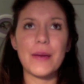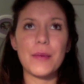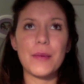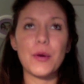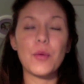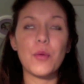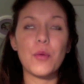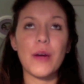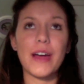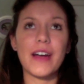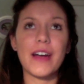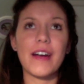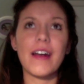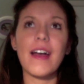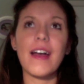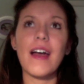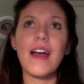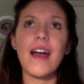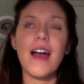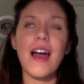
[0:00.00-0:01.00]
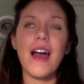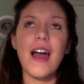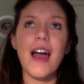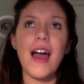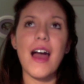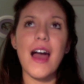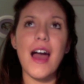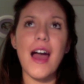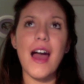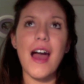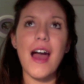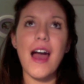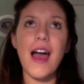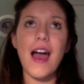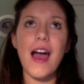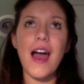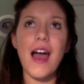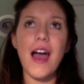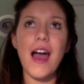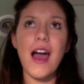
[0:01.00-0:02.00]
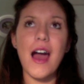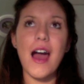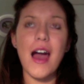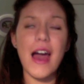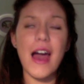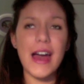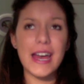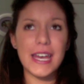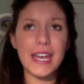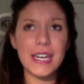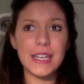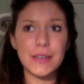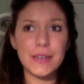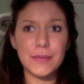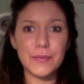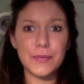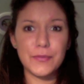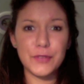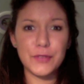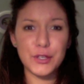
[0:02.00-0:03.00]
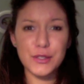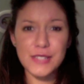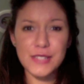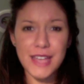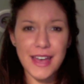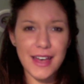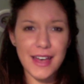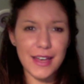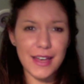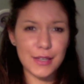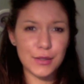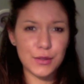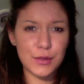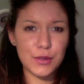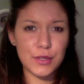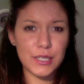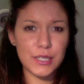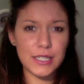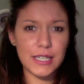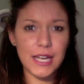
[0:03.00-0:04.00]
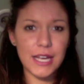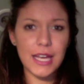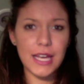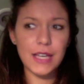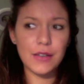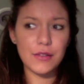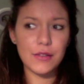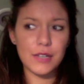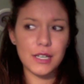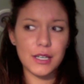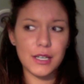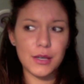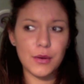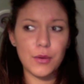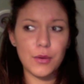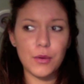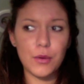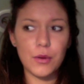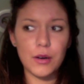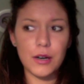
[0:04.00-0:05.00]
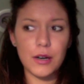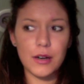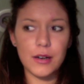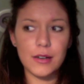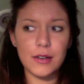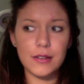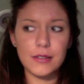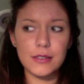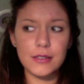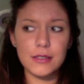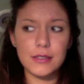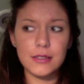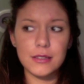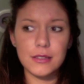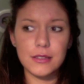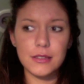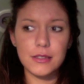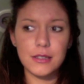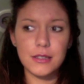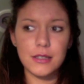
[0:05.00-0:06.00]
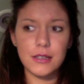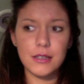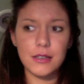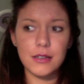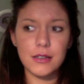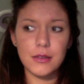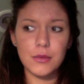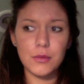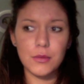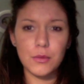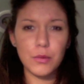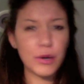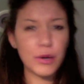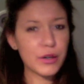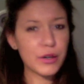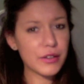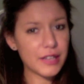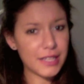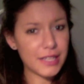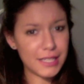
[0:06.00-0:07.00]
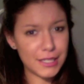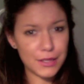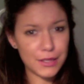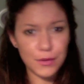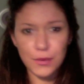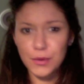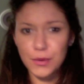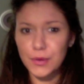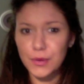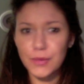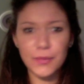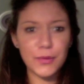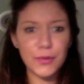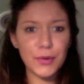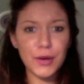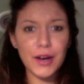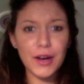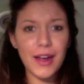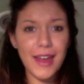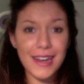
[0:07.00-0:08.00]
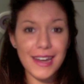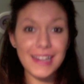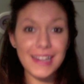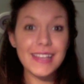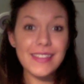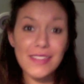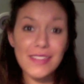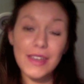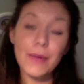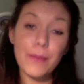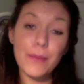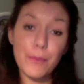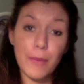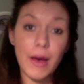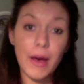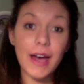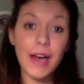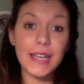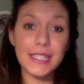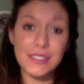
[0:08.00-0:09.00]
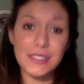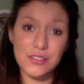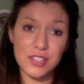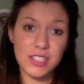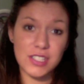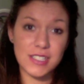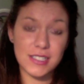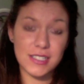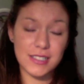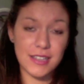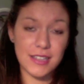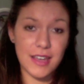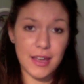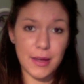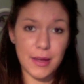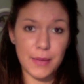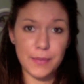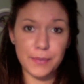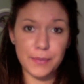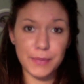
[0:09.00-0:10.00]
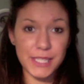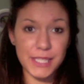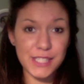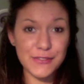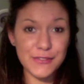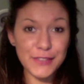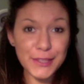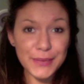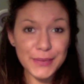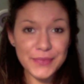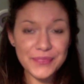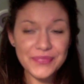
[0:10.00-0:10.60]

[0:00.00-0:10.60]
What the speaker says: where I feel sad or angry or worried or anything but just blissful.